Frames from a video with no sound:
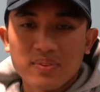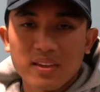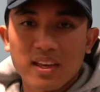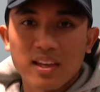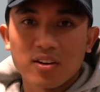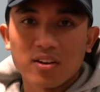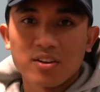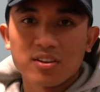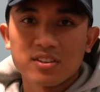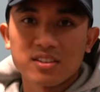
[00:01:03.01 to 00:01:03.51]

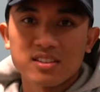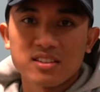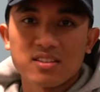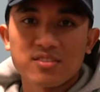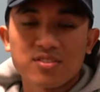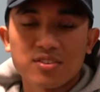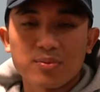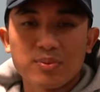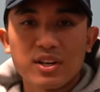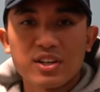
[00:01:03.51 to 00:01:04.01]
And all this
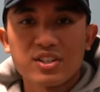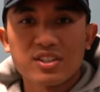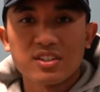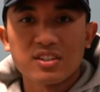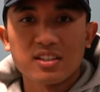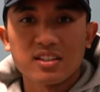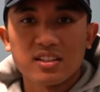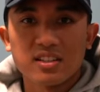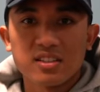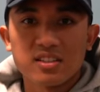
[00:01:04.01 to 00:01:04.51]

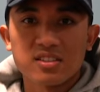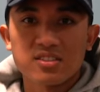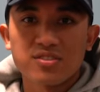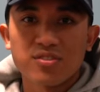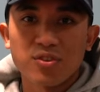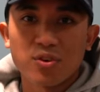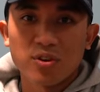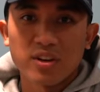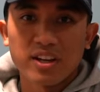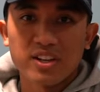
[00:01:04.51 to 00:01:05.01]
information is
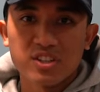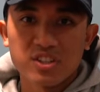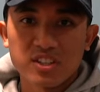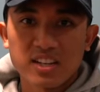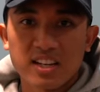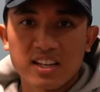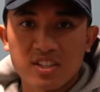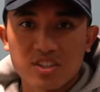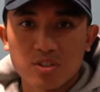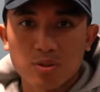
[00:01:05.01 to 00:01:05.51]
for
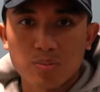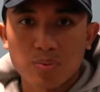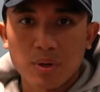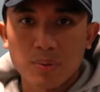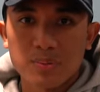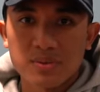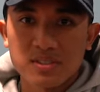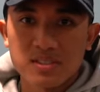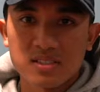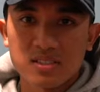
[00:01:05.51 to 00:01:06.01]
educational
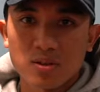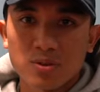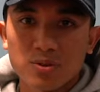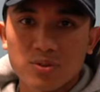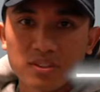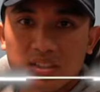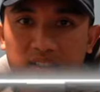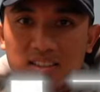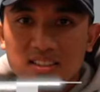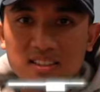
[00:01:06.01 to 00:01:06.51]
purposes
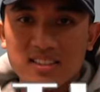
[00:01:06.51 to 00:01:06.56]
only.